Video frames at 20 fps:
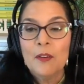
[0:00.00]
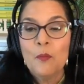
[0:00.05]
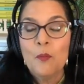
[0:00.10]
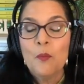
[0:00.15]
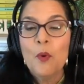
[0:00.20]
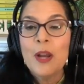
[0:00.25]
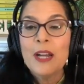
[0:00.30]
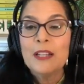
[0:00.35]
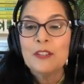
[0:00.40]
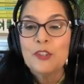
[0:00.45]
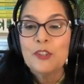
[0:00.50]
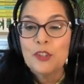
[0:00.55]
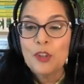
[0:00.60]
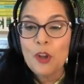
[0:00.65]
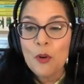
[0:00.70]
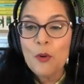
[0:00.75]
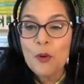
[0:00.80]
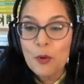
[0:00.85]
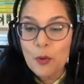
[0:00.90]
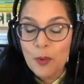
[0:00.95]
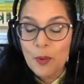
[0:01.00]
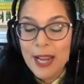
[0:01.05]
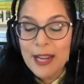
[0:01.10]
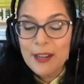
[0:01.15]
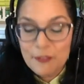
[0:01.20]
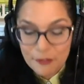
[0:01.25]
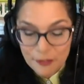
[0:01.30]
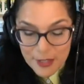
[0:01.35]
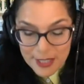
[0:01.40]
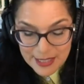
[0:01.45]
what is so
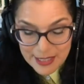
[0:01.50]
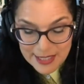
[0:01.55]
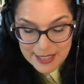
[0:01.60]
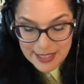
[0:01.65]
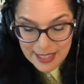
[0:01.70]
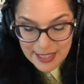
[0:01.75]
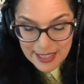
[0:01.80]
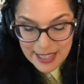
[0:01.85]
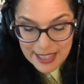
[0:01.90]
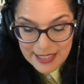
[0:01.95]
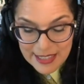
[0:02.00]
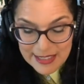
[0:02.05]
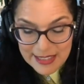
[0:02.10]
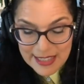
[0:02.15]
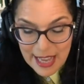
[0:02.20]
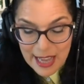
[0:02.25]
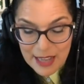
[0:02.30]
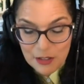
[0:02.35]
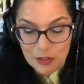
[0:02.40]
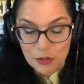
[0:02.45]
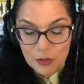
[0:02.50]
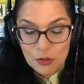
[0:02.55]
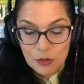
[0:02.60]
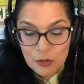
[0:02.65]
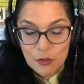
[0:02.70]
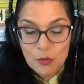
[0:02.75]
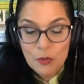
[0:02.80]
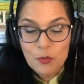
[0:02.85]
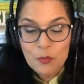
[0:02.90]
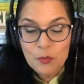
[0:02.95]
great, Vincent, is that
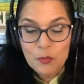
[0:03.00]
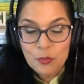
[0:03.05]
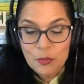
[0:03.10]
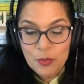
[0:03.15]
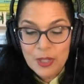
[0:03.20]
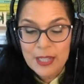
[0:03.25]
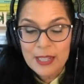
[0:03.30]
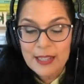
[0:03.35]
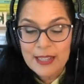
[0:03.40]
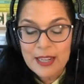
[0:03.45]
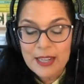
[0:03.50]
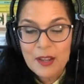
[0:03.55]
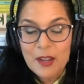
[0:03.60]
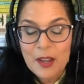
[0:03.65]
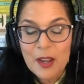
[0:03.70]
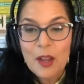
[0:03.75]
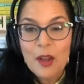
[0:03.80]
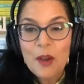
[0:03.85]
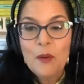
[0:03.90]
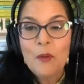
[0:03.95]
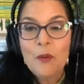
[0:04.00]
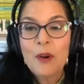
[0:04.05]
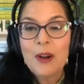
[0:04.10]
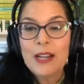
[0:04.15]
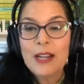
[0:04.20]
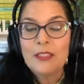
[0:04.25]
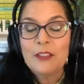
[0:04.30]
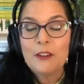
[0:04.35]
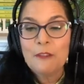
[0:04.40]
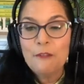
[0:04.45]
you really
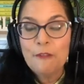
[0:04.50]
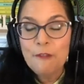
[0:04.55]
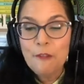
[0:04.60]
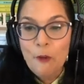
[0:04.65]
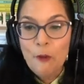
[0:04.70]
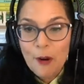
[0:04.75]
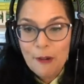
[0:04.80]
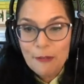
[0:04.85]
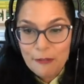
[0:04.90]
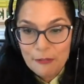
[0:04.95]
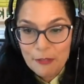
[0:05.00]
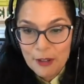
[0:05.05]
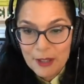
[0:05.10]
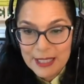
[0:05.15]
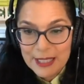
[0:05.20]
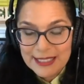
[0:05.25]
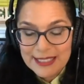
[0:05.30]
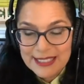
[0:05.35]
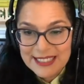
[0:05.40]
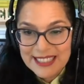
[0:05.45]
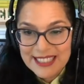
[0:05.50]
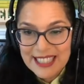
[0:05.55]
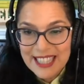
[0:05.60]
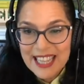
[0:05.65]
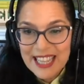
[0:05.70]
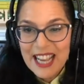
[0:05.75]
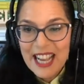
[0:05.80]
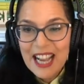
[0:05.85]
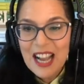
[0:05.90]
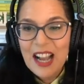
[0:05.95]
were at the forefront
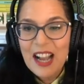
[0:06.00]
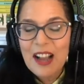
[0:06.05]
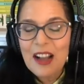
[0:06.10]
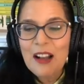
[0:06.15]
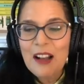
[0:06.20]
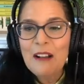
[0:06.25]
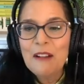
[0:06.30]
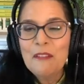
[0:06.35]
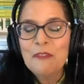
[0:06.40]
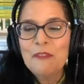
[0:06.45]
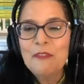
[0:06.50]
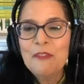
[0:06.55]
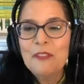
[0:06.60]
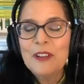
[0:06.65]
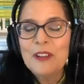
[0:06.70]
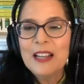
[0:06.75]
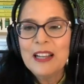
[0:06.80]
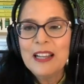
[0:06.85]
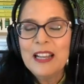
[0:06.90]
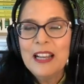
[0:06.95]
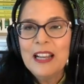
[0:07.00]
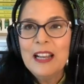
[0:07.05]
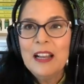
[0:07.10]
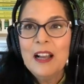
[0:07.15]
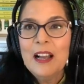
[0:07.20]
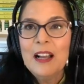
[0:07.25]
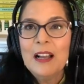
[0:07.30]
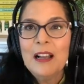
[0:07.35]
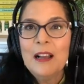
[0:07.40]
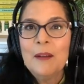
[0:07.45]
of
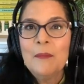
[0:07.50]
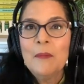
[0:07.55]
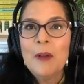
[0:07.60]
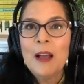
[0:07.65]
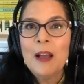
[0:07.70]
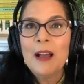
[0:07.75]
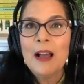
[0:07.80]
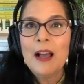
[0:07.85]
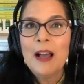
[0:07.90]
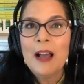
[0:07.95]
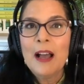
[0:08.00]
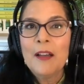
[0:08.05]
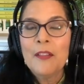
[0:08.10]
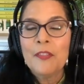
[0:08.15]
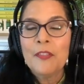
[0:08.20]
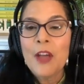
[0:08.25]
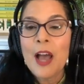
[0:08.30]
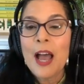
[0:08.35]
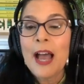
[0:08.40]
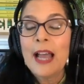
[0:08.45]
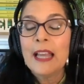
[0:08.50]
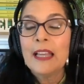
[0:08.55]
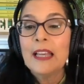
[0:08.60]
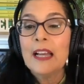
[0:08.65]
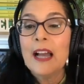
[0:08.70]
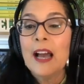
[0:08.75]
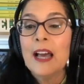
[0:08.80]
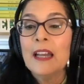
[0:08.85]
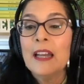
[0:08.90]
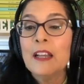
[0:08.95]
the
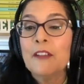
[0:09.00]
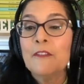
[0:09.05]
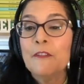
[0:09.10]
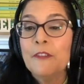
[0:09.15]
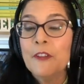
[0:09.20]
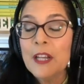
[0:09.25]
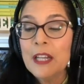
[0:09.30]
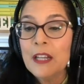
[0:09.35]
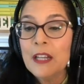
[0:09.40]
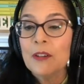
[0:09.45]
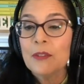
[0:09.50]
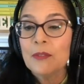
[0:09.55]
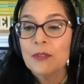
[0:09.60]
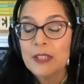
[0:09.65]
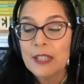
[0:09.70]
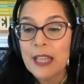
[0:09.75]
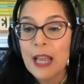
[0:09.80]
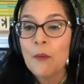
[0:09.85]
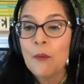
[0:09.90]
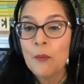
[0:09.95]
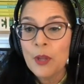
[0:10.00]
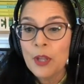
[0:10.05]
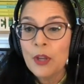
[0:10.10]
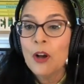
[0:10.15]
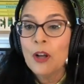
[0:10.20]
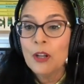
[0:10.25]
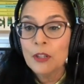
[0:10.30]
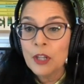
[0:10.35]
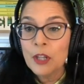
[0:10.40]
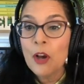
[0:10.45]
iconic videos that we
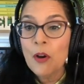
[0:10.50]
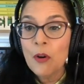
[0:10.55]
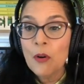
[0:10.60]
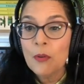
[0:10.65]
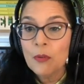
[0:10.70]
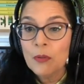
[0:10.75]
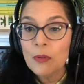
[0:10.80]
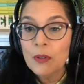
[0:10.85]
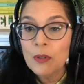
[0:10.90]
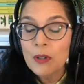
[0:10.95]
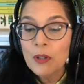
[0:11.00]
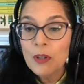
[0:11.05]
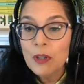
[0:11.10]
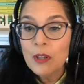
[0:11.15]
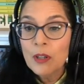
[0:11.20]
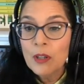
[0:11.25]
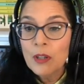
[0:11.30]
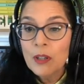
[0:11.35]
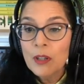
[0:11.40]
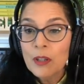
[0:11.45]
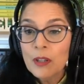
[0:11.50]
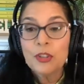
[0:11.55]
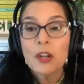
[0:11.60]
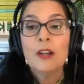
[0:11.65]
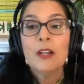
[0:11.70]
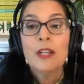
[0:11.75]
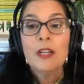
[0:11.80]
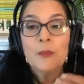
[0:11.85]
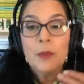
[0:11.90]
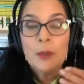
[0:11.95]
all know,
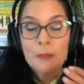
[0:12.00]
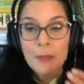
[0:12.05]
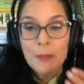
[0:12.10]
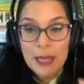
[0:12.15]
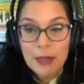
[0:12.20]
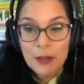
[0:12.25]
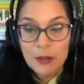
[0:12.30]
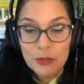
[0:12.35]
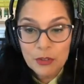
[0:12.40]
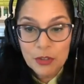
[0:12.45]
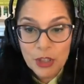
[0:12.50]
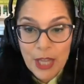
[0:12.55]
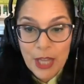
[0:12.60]
starting with Michael